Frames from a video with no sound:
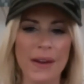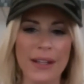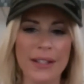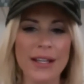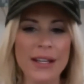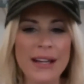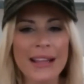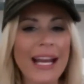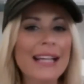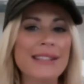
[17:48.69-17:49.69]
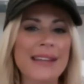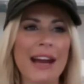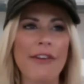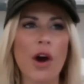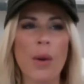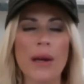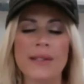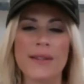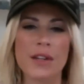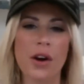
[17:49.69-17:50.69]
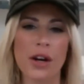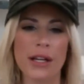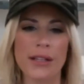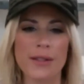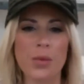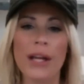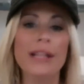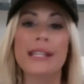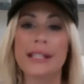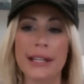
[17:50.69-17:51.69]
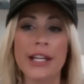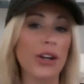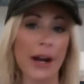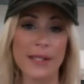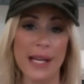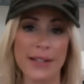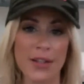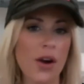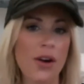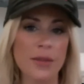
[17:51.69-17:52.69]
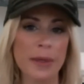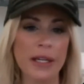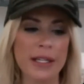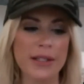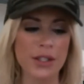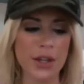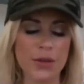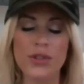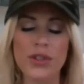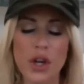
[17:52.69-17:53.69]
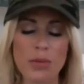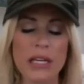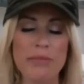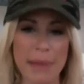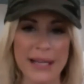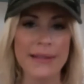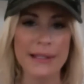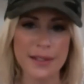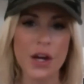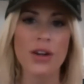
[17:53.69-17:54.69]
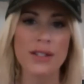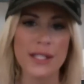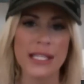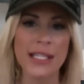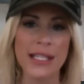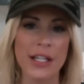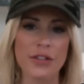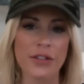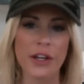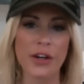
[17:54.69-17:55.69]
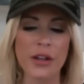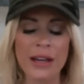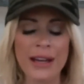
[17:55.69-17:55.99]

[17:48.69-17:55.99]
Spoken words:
And like I said, I've always, as an artist, wanted to hear outside songs because there's so many amazing songs in Nashville.